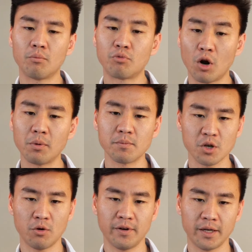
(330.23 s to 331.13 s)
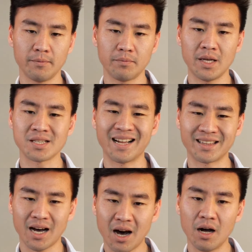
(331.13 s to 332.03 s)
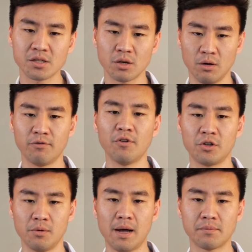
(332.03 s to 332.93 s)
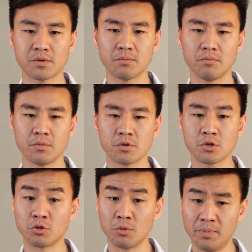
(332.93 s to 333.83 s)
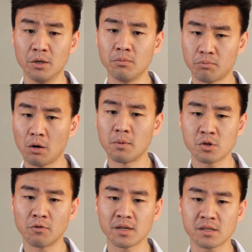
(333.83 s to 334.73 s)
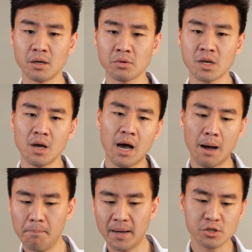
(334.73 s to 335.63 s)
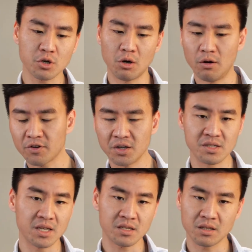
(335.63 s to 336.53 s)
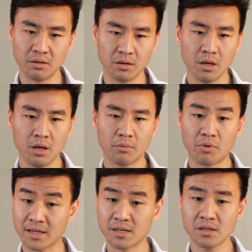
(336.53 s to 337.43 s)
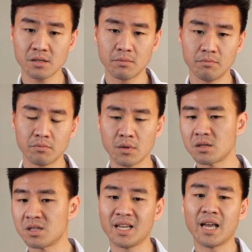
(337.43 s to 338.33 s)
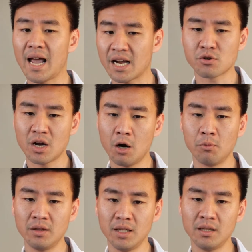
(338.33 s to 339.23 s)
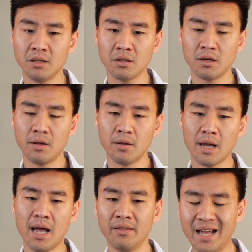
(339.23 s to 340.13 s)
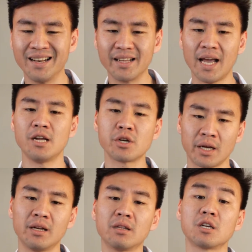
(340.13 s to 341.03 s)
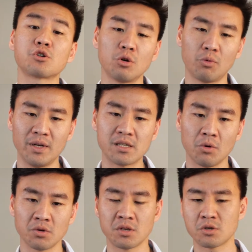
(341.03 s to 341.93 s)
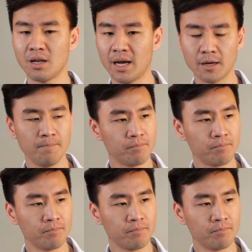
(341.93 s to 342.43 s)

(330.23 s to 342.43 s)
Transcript: Problem solving is at the heart of further maths. So to build problem solving skills, a mixture of consistent practice, seeking extra help when needed, and engaging in additional resources like